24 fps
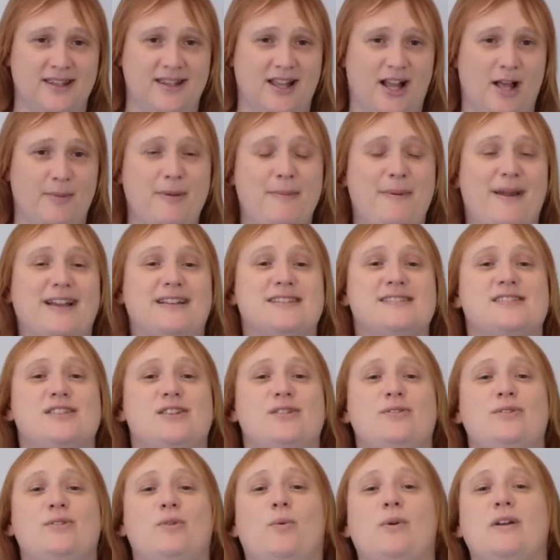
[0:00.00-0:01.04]
I'll be back
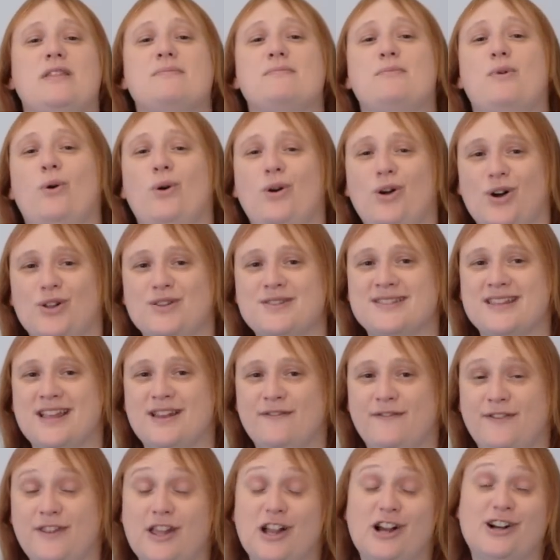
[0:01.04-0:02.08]
soon with more
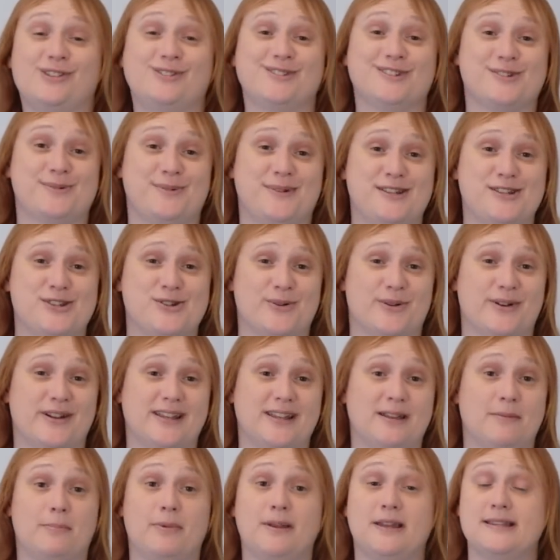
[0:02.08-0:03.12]
content for you all to
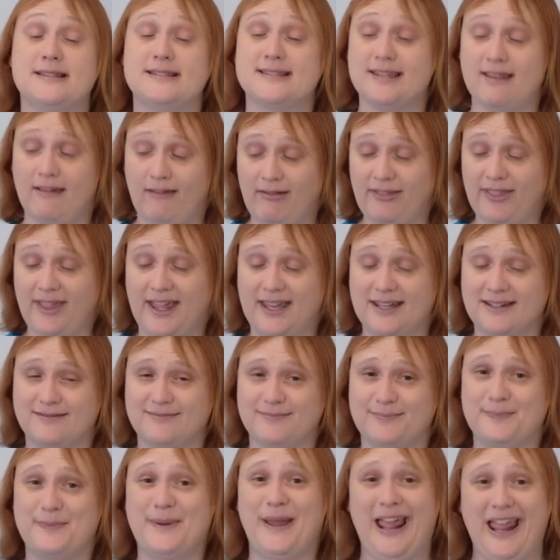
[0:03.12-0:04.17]
enjoy. But until then,
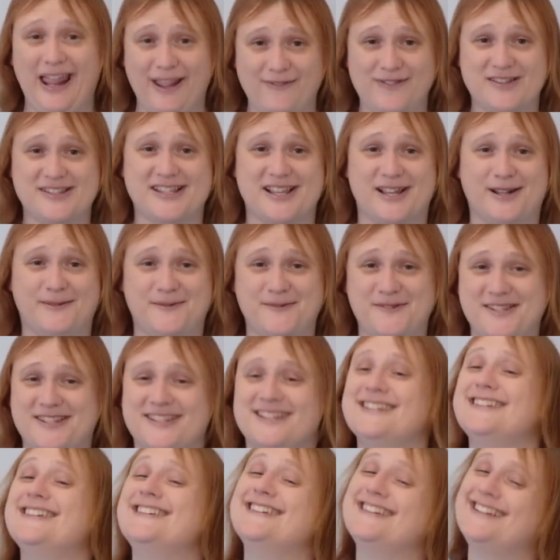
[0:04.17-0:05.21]
behave yourselves
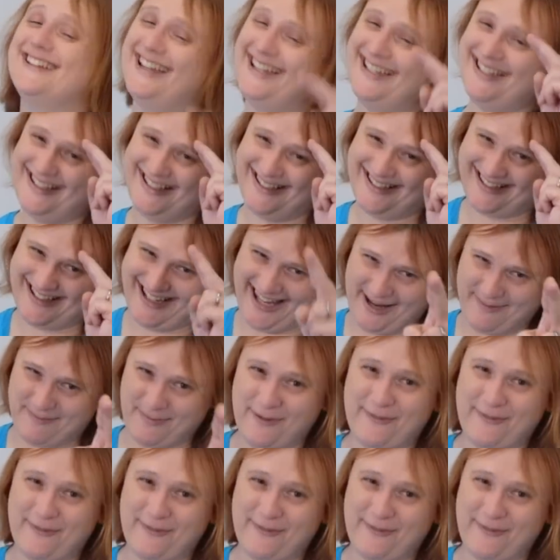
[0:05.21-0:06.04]
and keep